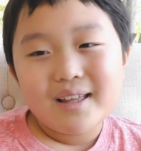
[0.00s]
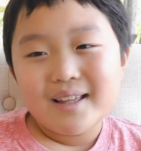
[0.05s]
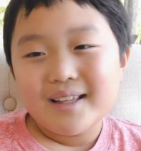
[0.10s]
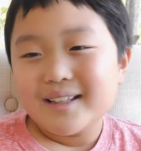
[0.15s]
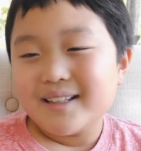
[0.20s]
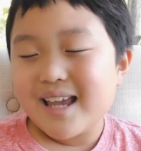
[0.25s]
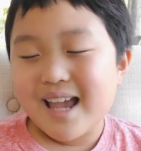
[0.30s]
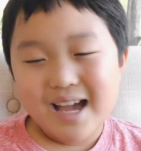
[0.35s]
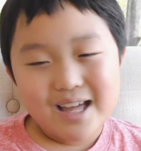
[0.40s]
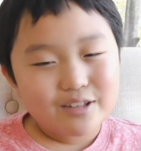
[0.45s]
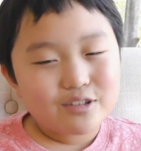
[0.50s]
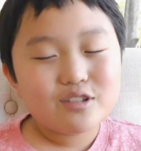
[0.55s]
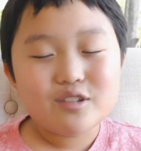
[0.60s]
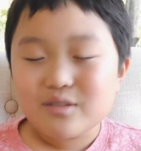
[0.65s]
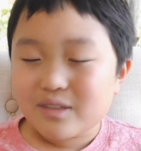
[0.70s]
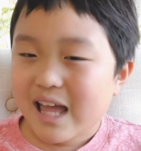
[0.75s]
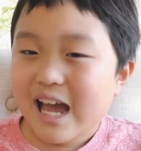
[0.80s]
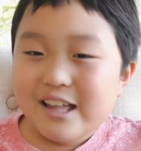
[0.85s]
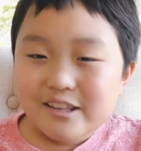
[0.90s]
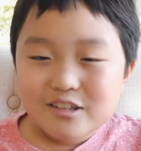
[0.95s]
Yeah, so
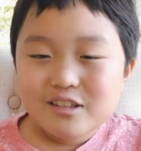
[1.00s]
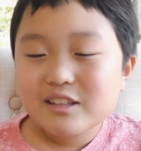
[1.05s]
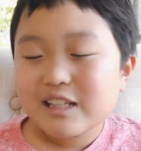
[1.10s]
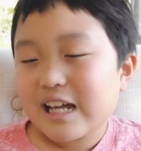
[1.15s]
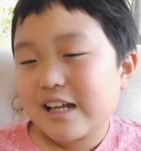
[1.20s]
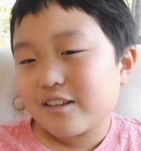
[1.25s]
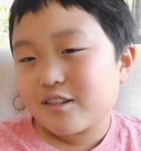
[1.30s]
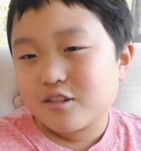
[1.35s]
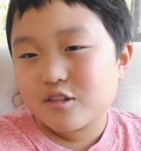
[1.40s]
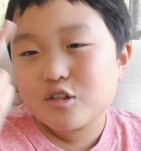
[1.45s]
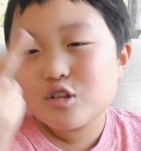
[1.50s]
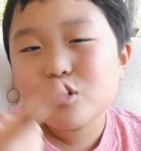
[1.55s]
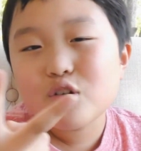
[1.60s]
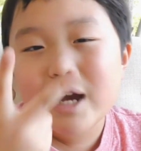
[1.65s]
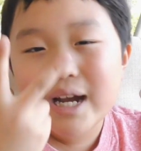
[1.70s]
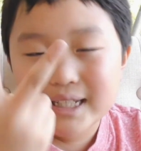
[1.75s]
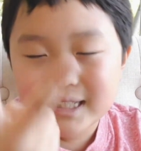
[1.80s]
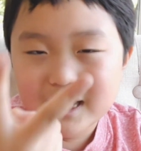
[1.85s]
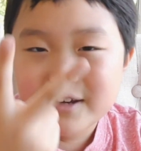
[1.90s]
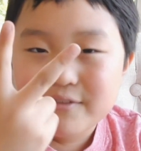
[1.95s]
that's two
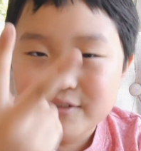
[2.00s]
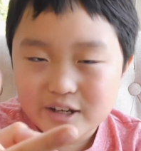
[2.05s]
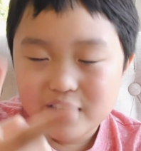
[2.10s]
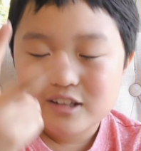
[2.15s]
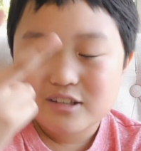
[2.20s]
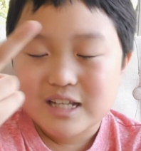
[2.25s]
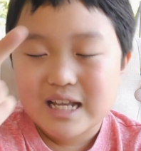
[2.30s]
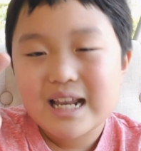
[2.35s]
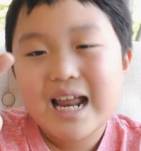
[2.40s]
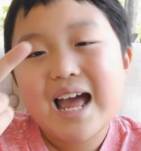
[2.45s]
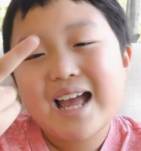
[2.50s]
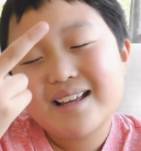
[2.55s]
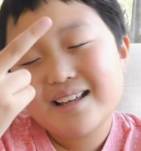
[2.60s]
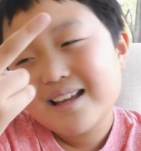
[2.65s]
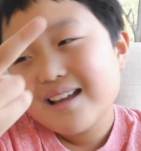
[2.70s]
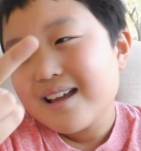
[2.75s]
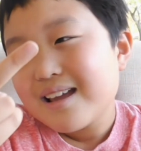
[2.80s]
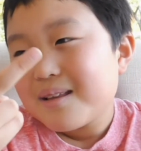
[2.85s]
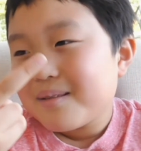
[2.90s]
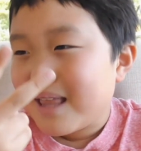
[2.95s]
activities
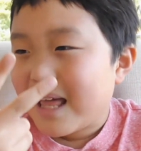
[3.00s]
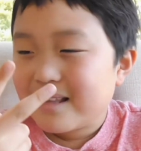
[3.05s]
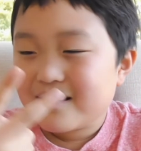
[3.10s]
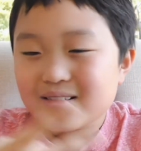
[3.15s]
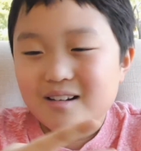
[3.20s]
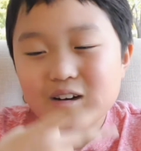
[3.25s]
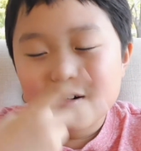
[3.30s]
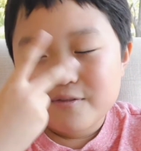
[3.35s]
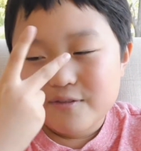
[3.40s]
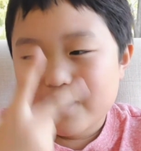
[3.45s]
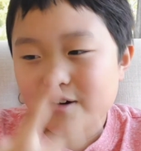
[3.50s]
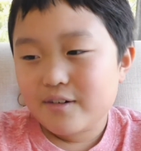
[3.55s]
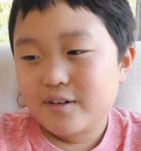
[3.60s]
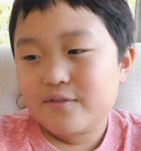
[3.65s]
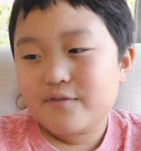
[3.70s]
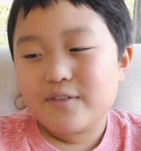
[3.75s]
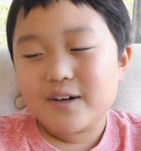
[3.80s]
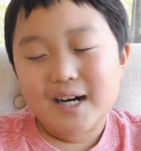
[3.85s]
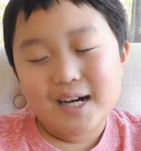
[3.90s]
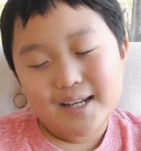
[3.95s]
that are very
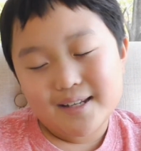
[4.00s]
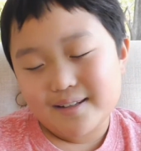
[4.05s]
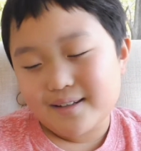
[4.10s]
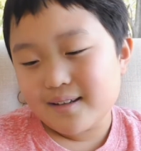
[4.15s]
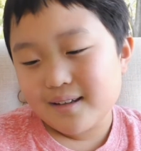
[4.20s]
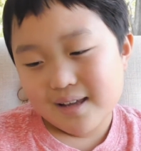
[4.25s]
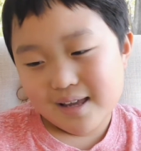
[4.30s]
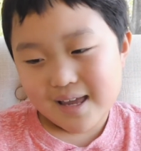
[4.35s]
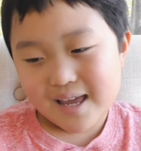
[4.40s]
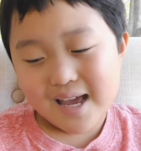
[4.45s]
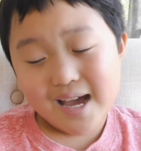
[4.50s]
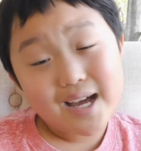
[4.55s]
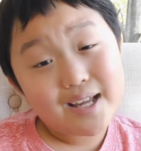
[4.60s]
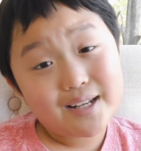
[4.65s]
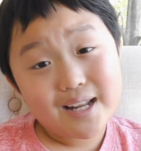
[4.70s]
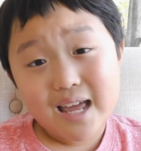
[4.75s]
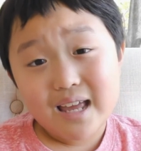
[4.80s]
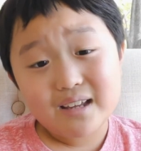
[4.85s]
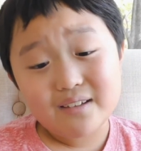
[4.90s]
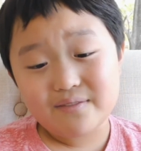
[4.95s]
fun,
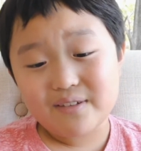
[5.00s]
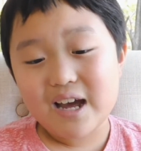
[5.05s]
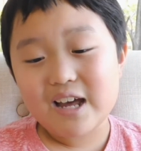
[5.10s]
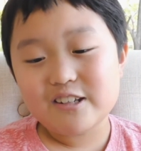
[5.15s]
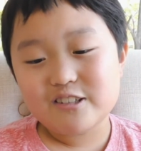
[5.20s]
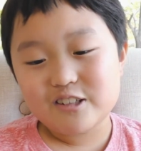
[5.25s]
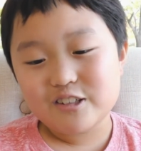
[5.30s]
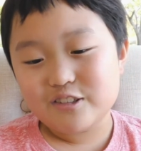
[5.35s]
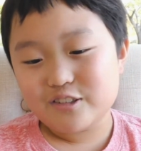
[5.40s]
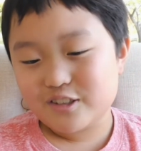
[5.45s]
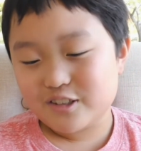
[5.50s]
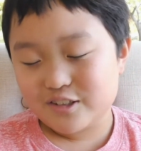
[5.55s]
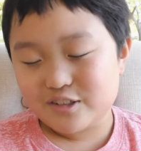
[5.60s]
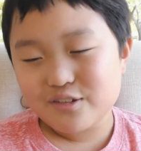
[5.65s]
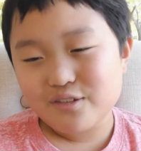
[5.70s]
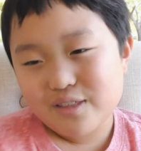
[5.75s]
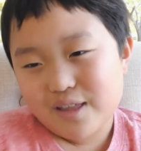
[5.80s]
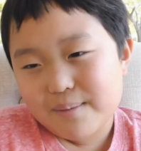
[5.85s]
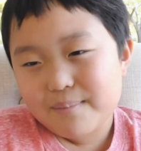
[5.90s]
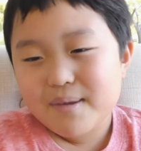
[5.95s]
and I advise you to
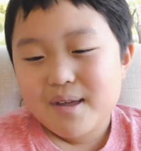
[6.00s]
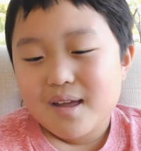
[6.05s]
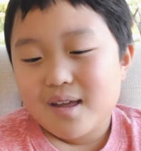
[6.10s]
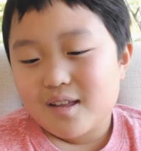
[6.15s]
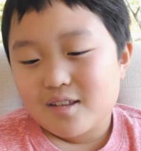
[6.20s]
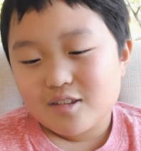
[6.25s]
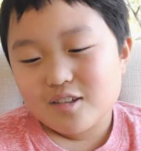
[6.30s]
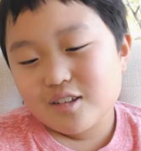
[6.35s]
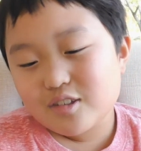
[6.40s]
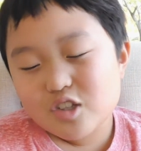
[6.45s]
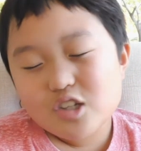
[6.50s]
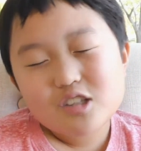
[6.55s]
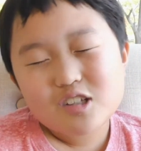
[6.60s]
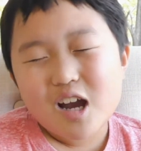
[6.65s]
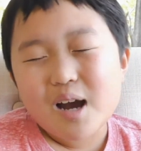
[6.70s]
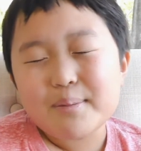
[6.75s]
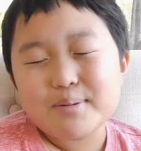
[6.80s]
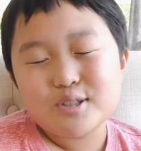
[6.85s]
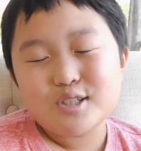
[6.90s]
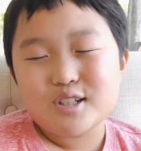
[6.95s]
do them. Just
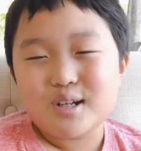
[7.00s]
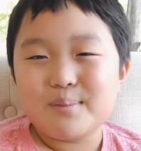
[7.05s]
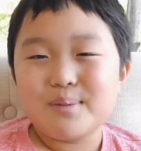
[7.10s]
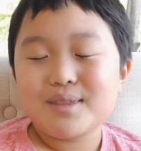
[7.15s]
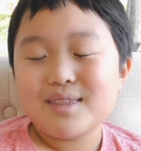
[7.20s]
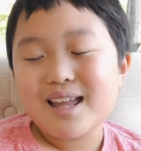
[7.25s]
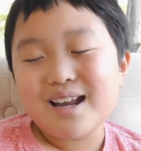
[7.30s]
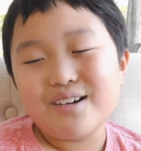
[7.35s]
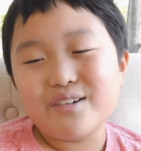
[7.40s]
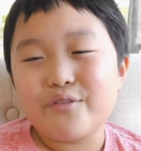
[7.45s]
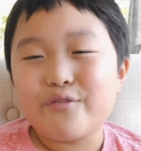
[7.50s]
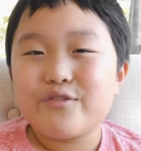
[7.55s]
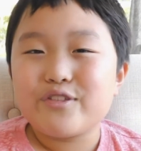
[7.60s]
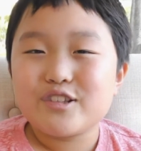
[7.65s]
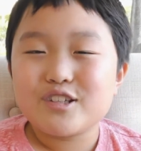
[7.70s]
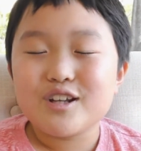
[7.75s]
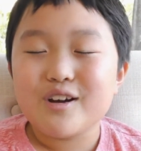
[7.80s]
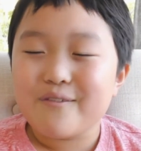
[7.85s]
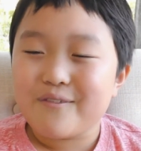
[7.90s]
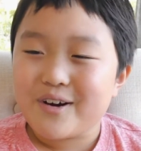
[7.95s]
optional, but they're
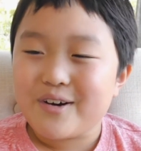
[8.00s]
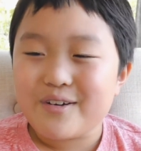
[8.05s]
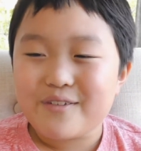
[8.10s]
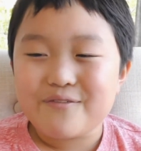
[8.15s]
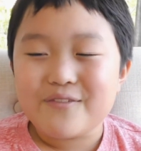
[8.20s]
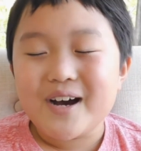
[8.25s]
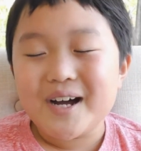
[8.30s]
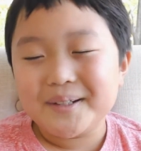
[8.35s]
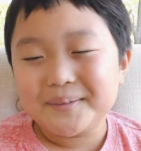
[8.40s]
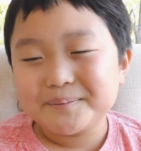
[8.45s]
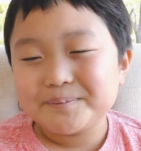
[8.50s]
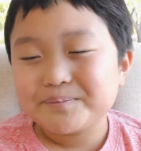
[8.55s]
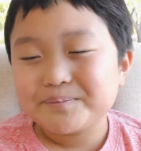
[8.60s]
still very fun.